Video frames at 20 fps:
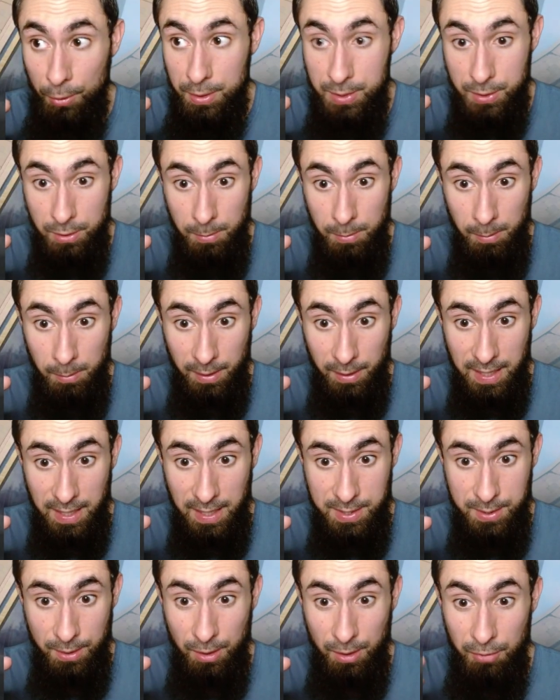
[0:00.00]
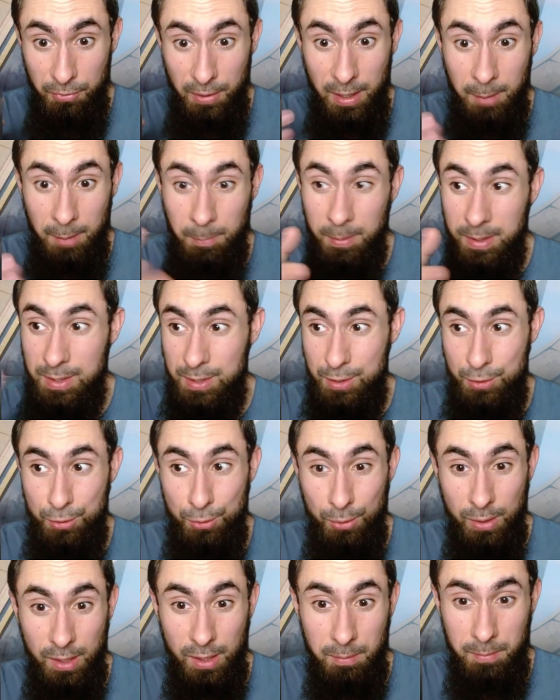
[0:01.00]
is going to be able to cast their artifact, but it's too
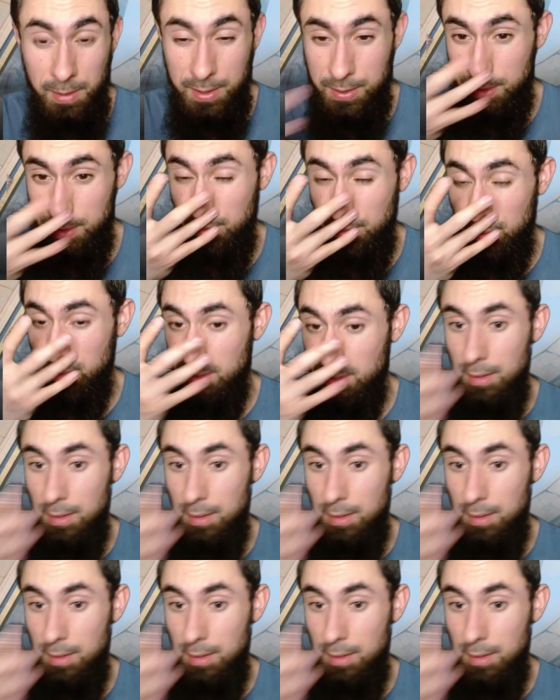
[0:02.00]
late, basically.